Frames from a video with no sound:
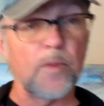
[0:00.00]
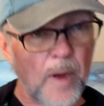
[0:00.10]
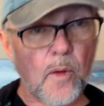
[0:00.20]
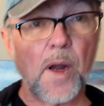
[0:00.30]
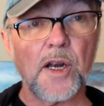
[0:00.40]

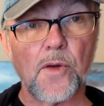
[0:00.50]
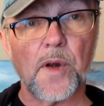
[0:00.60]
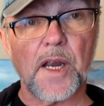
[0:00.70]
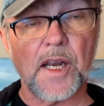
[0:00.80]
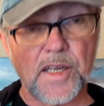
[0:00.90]
wedding
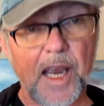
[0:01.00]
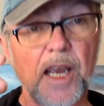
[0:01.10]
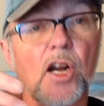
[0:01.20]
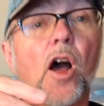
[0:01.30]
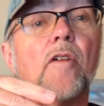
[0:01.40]
ring, and take
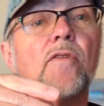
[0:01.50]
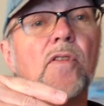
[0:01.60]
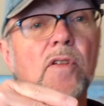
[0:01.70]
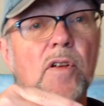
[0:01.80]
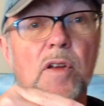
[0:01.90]
it off
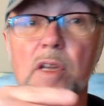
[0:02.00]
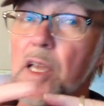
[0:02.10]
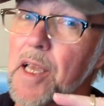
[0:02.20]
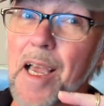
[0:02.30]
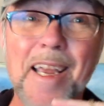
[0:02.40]

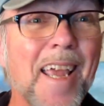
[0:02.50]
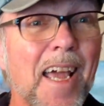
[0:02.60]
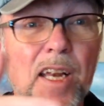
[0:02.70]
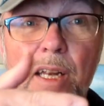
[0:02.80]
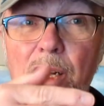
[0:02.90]

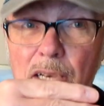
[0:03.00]
again,